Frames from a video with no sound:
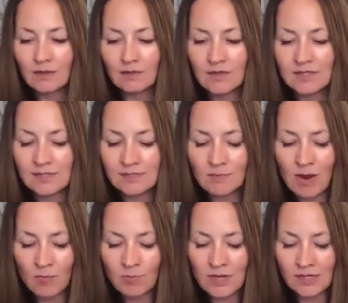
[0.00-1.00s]
this is
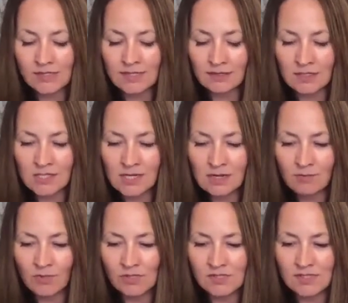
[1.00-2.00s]
about being diligent and
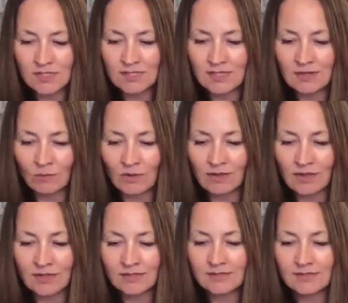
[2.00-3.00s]
persistent with
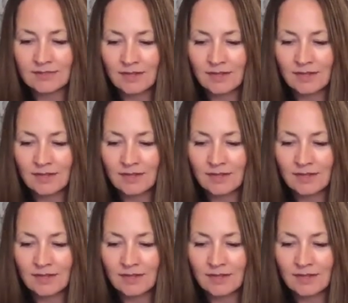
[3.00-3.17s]
this,